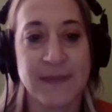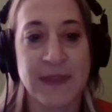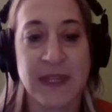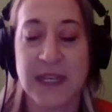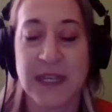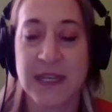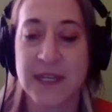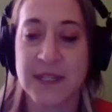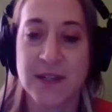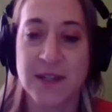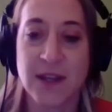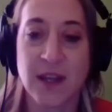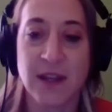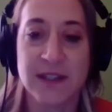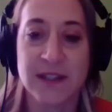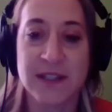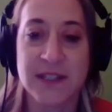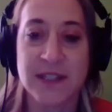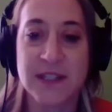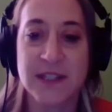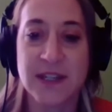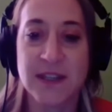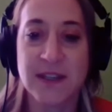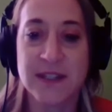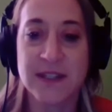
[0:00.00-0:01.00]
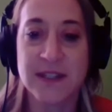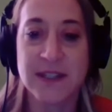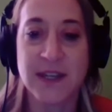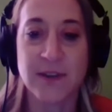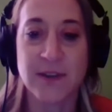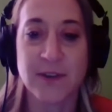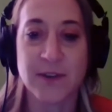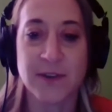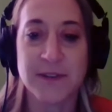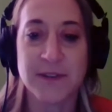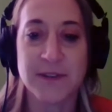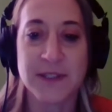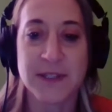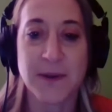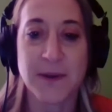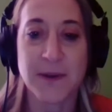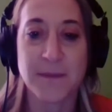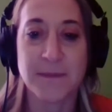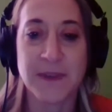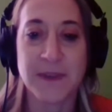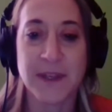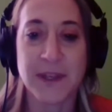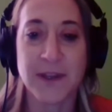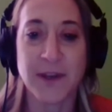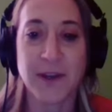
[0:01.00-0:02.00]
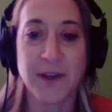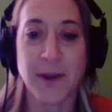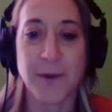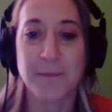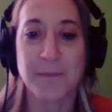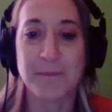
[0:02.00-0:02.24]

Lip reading: He's not listening to this either. So there you go.